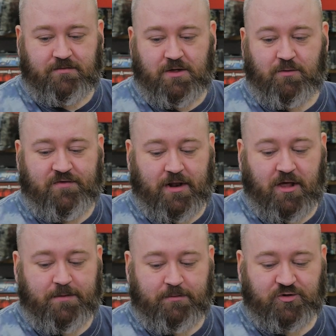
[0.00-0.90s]
we've had a
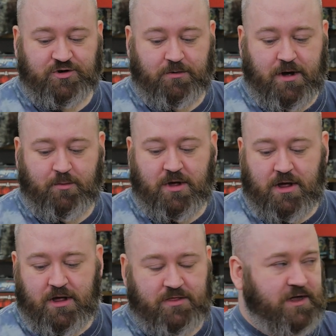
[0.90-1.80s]
lot of people show up
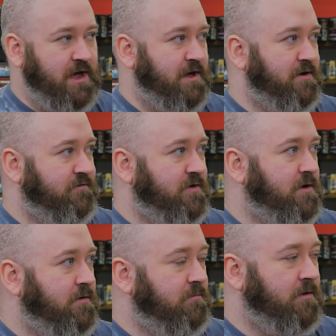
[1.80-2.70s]
that have,
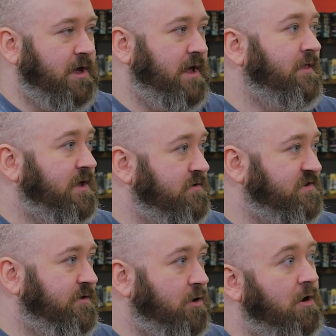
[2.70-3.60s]
again, like you
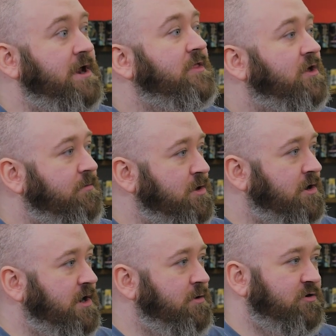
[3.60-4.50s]
said, that are already in the
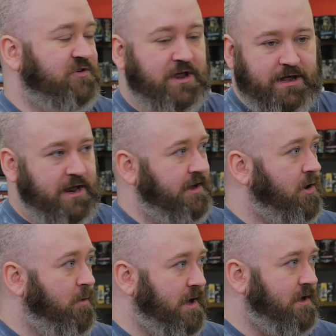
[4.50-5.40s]
community who are just kind of getting
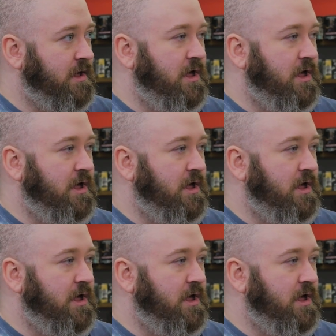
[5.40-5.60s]
going.